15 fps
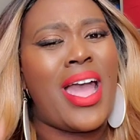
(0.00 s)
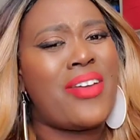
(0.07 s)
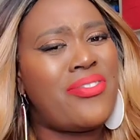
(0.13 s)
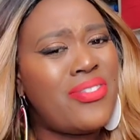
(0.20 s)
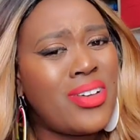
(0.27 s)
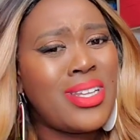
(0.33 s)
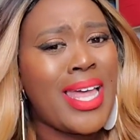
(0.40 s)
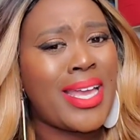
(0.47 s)
I
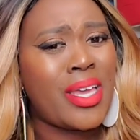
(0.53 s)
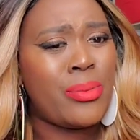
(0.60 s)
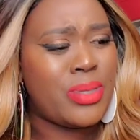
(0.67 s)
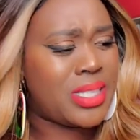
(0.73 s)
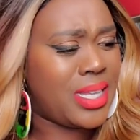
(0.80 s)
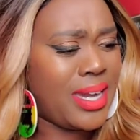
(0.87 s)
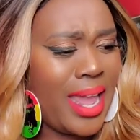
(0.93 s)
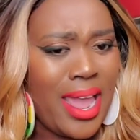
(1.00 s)
feel like it
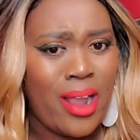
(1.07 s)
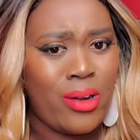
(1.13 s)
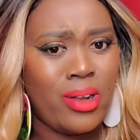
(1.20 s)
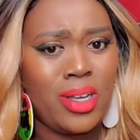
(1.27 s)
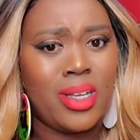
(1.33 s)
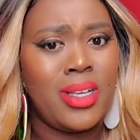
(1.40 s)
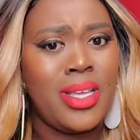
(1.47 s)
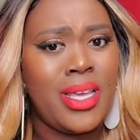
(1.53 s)
was an
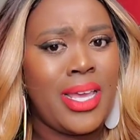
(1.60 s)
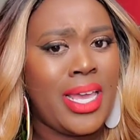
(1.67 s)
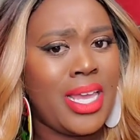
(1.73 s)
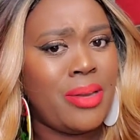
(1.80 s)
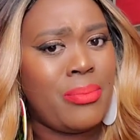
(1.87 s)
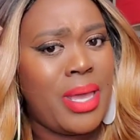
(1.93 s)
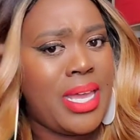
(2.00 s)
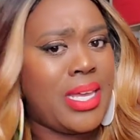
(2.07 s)
error
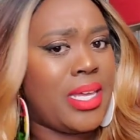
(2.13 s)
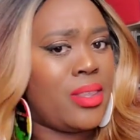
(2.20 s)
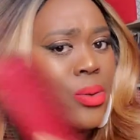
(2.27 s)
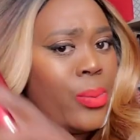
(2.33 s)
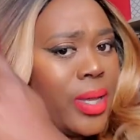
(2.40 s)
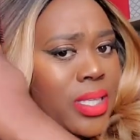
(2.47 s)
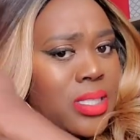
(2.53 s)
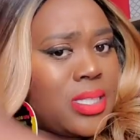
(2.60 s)
in making the wigs.